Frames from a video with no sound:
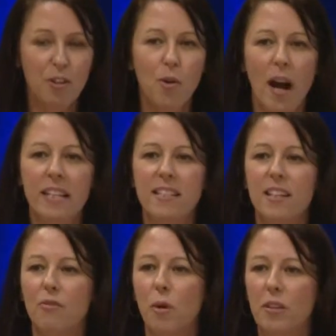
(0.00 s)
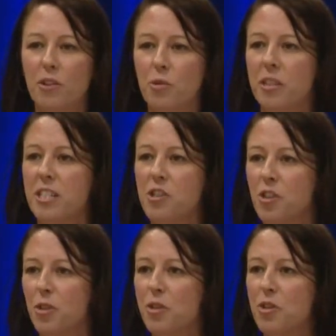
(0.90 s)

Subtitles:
a new idea of what the traditional